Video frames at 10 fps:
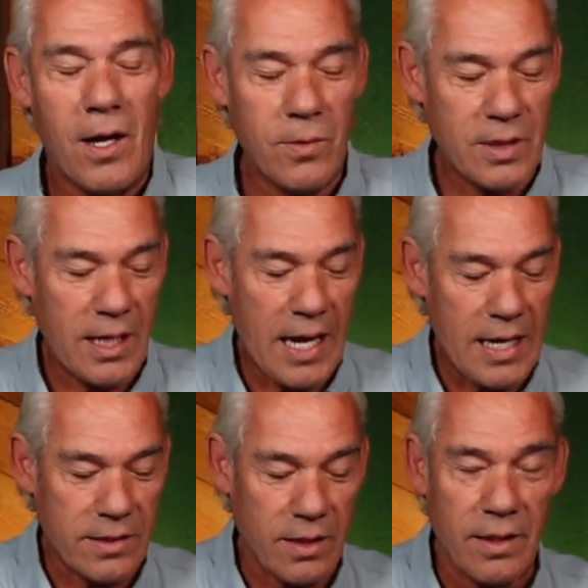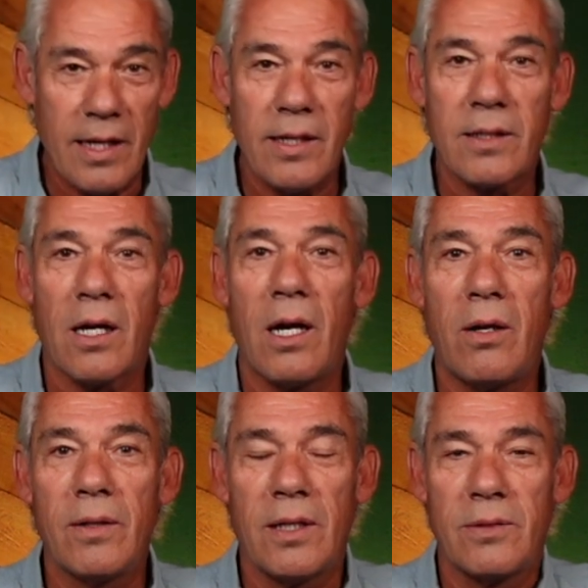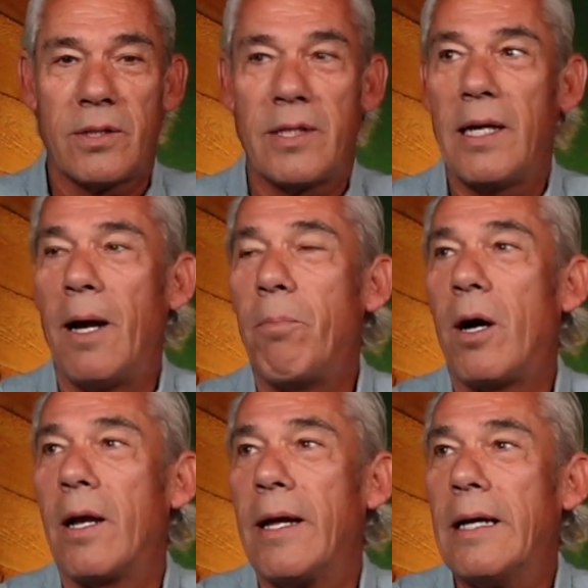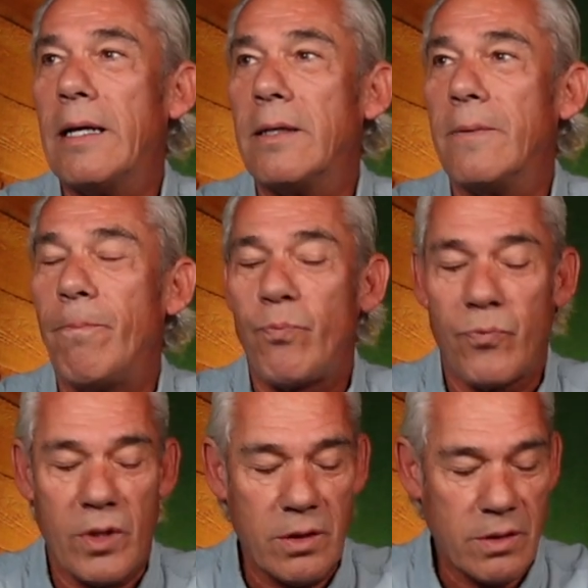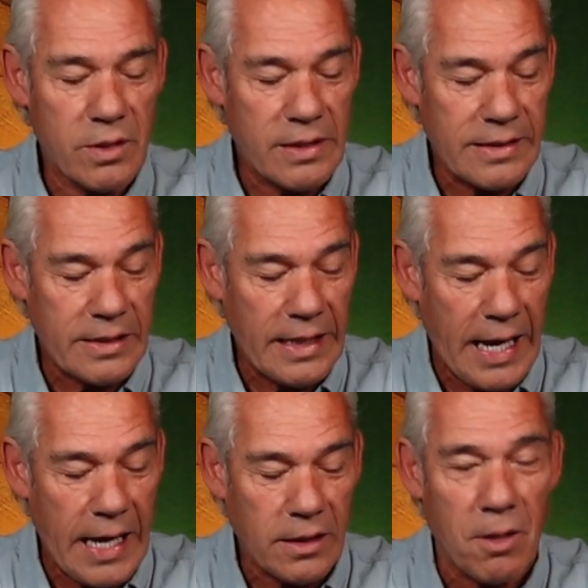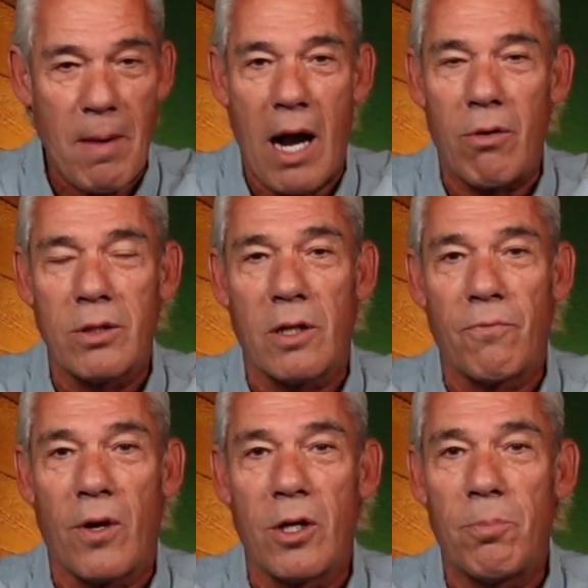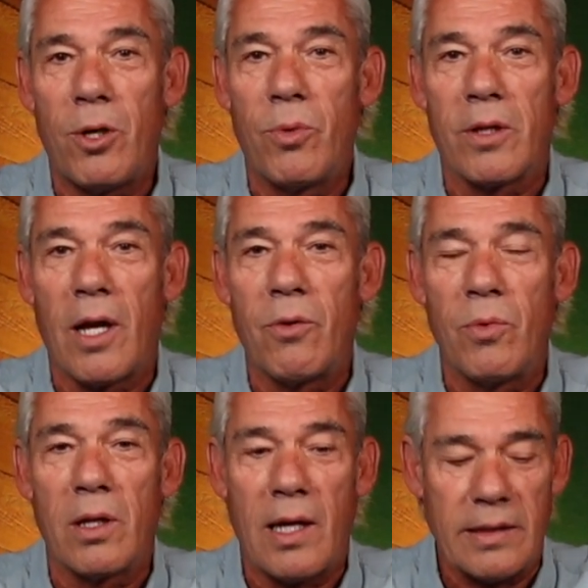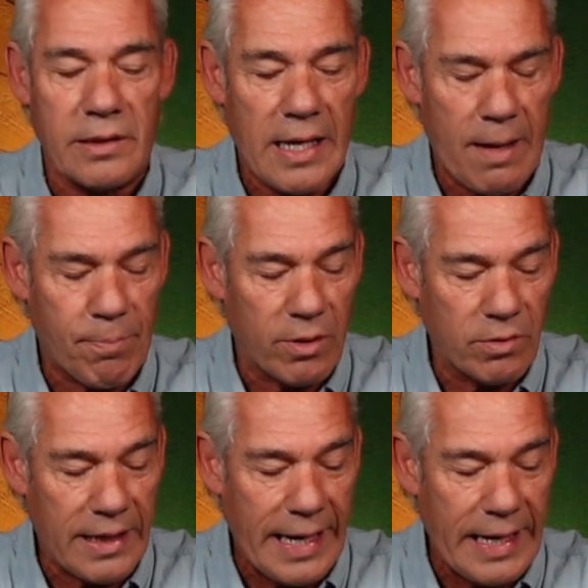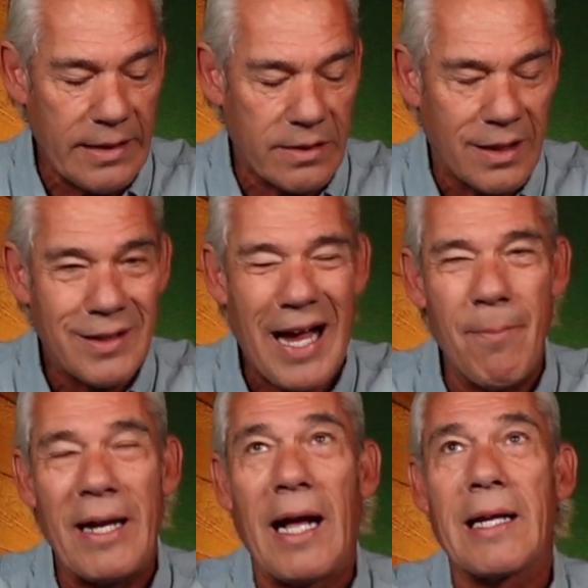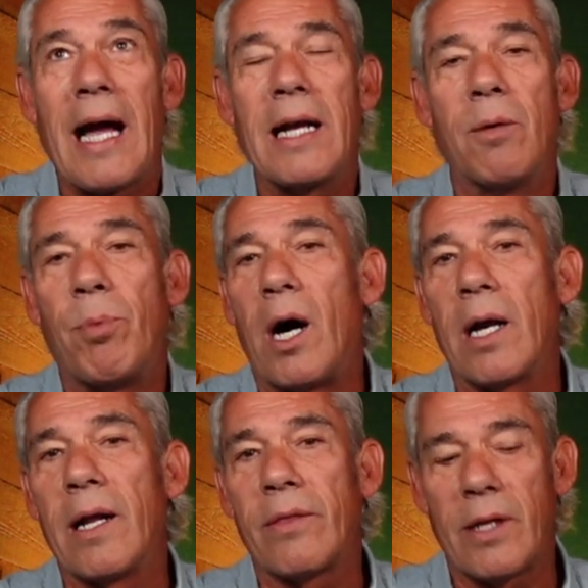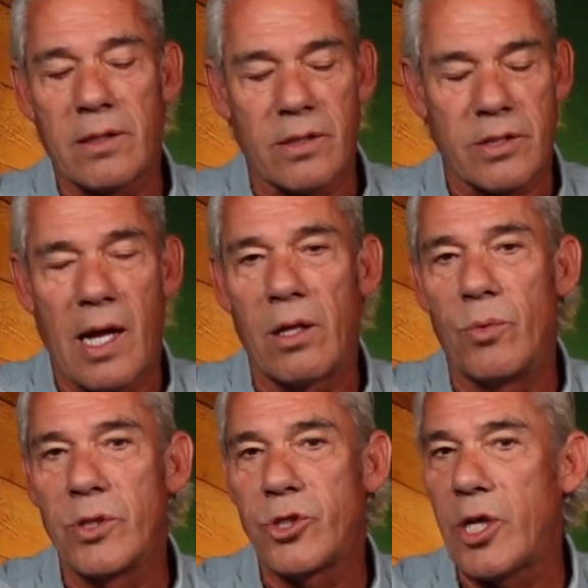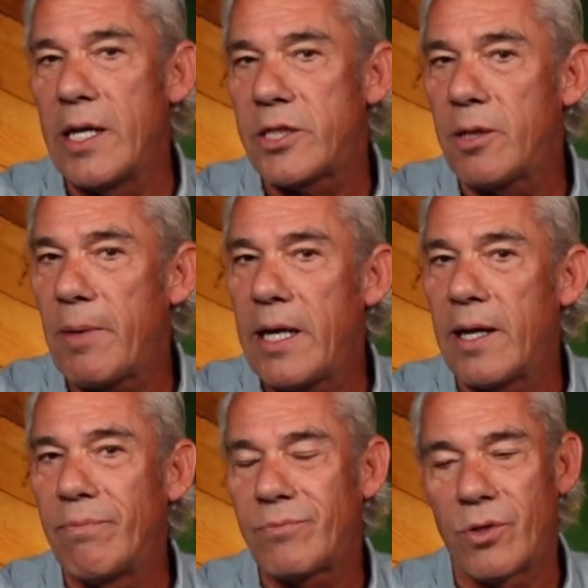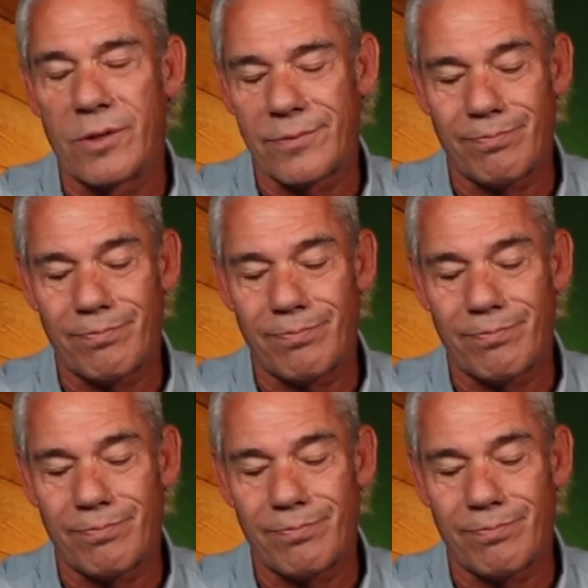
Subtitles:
Okay, so there you go. You see, I bought a 68 Camaro convertible with unrealized capital gains. I mean, I kind of bought it. I think the seller was chasing me, and of course,